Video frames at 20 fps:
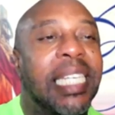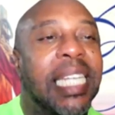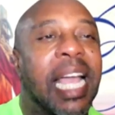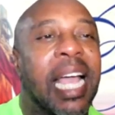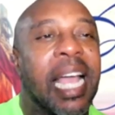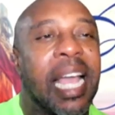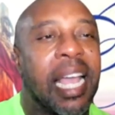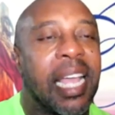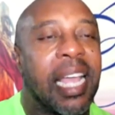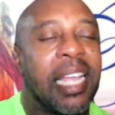
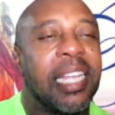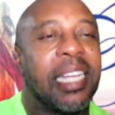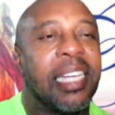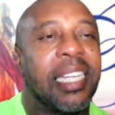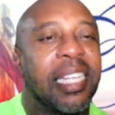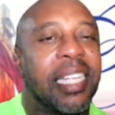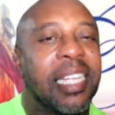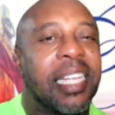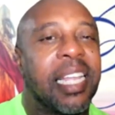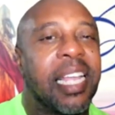
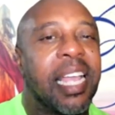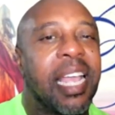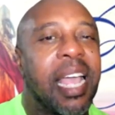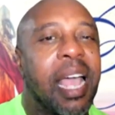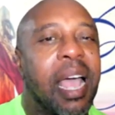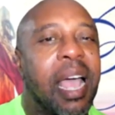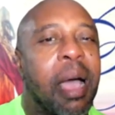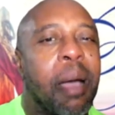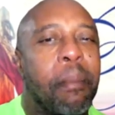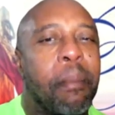died.
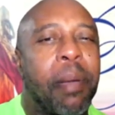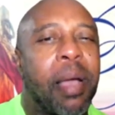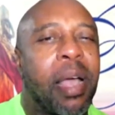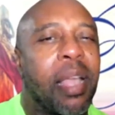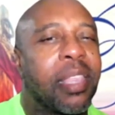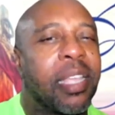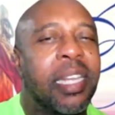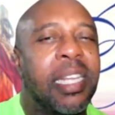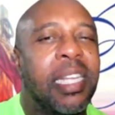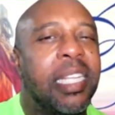
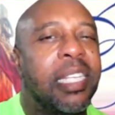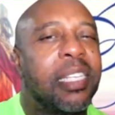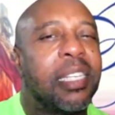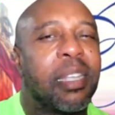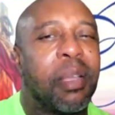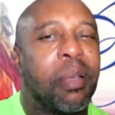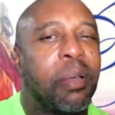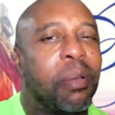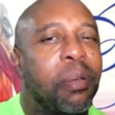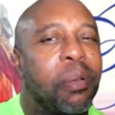
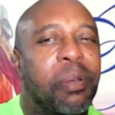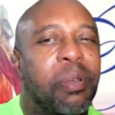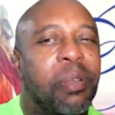Apothenisko.